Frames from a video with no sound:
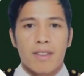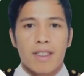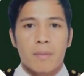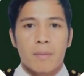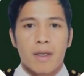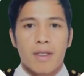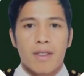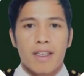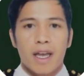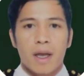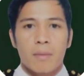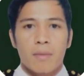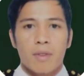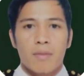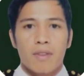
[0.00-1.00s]
typically
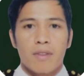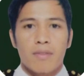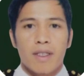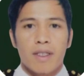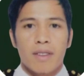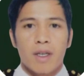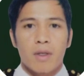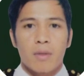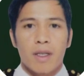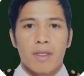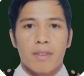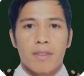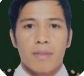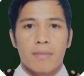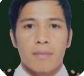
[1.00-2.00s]
up to 15
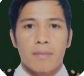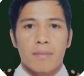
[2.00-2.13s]
degrees.